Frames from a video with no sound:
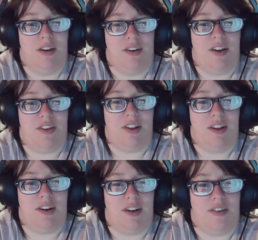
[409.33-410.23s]
Does he
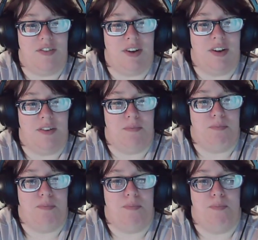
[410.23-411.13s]
look different
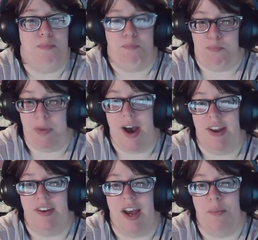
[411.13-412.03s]

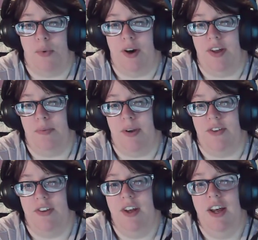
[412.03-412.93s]
body type wise?
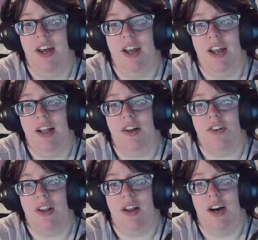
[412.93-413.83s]
Because he looks
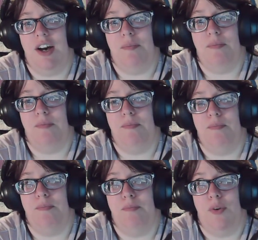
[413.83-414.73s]
a lot
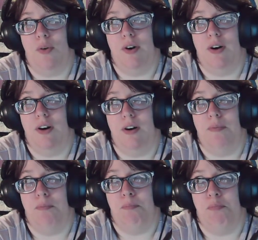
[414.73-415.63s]
more
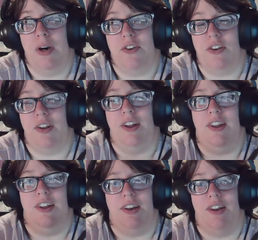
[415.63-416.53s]

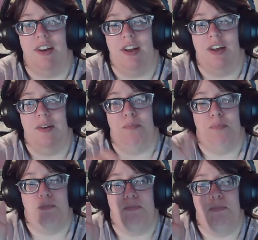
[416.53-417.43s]
muscly than he did
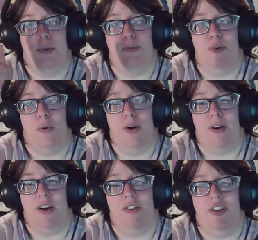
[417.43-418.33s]
before,
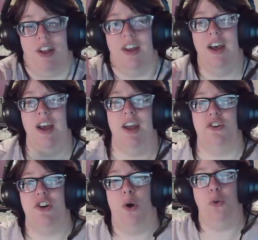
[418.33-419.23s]
because like his
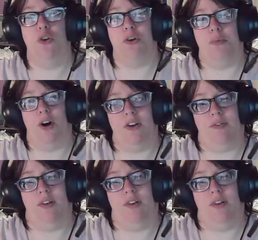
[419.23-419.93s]
shoulders are broader.